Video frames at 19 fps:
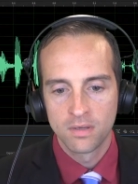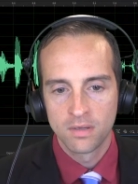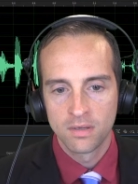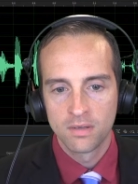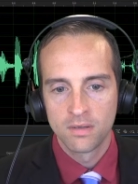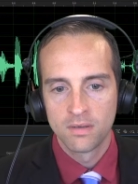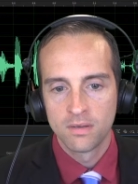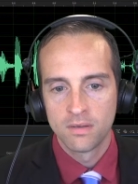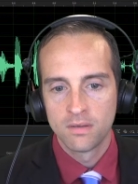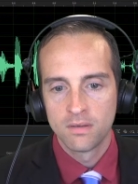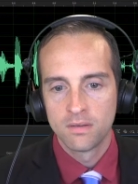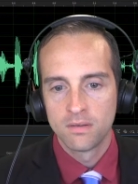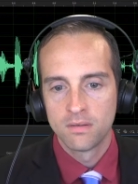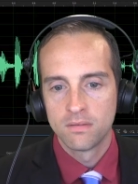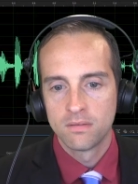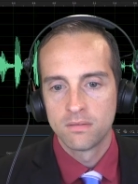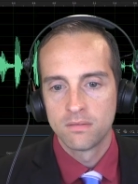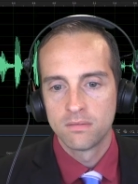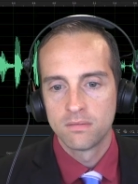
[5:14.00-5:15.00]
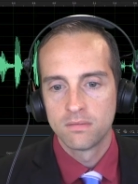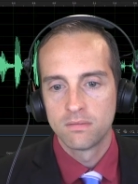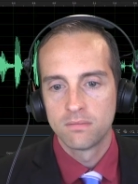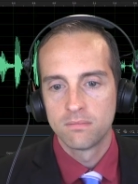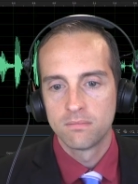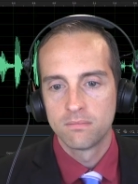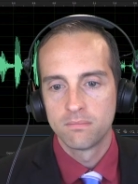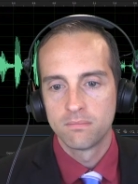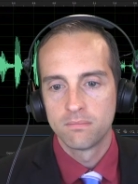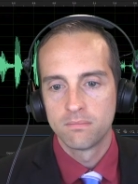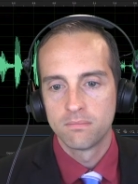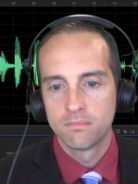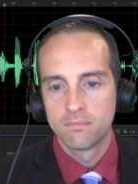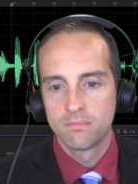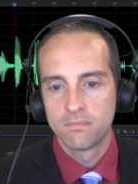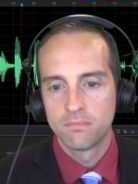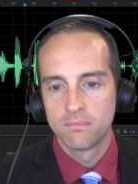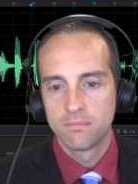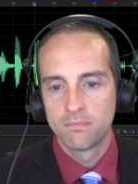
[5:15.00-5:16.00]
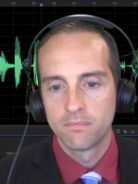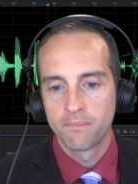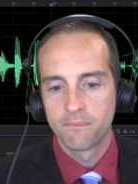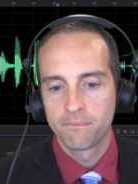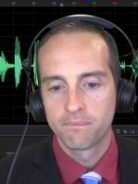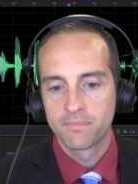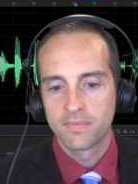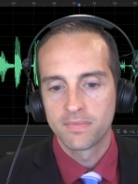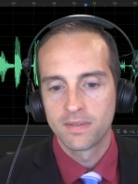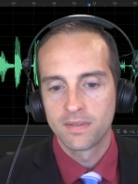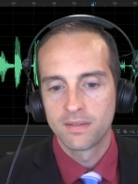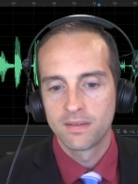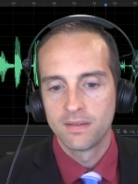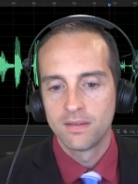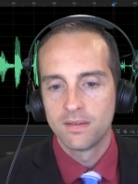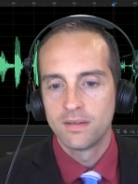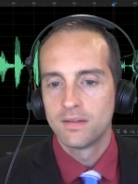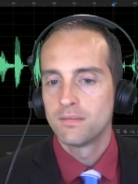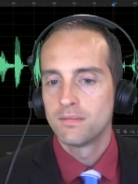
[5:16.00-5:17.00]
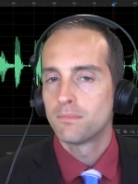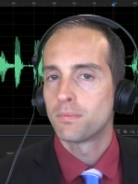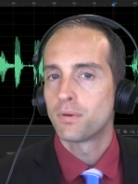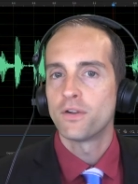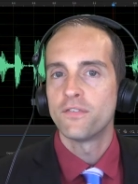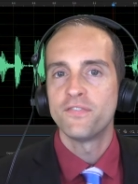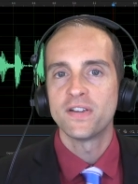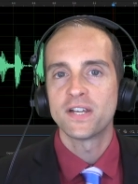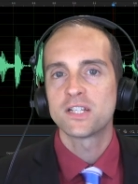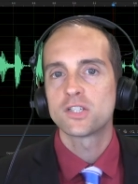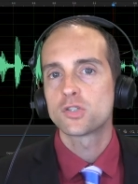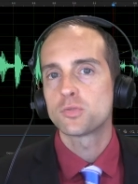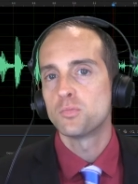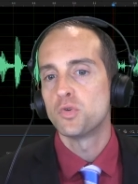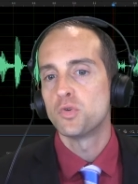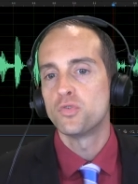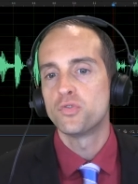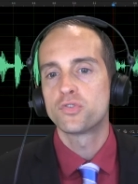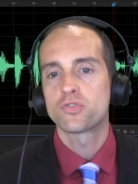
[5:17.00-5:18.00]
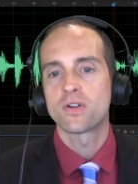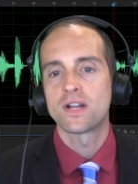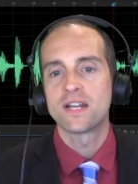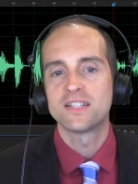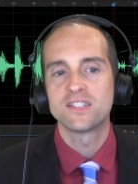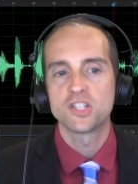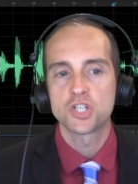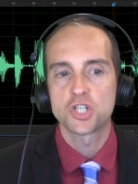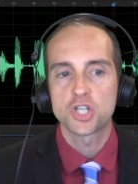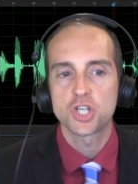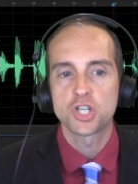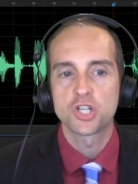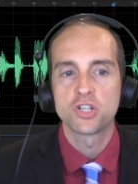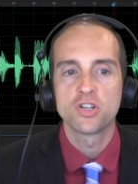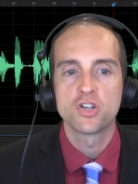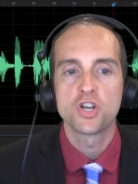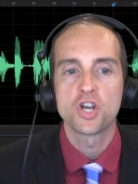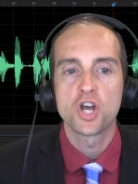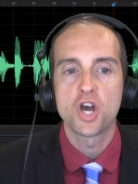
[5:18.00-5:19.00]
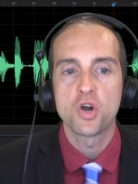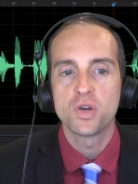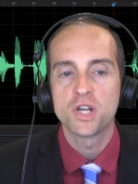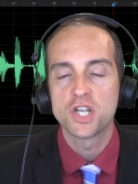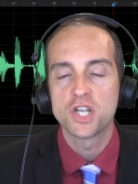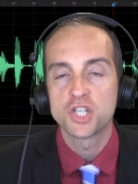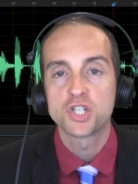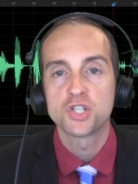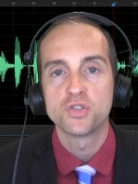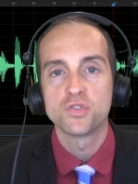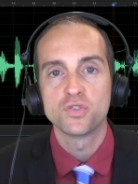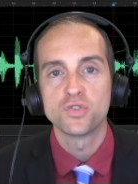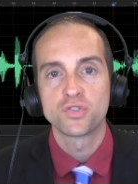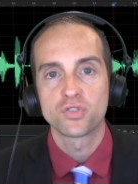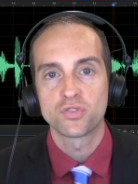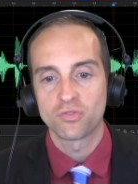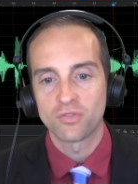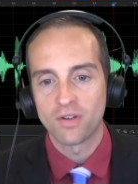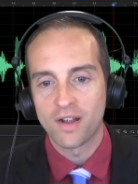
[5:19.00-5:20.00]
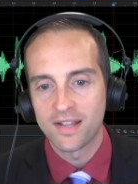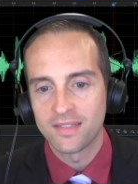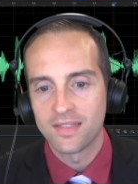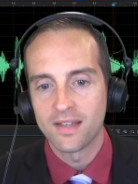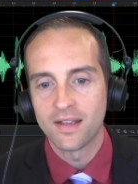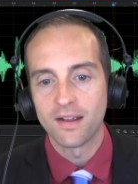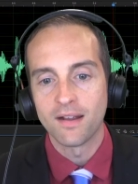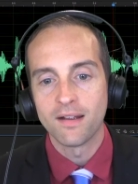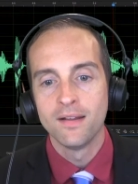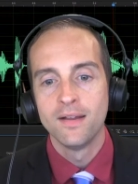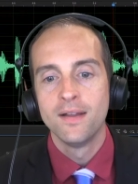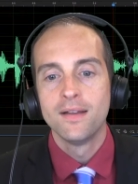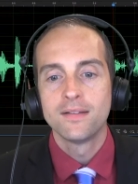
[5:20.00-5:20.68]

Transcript: right where I'm at. The beautiful part about this perfect smooth transition, no issues right there.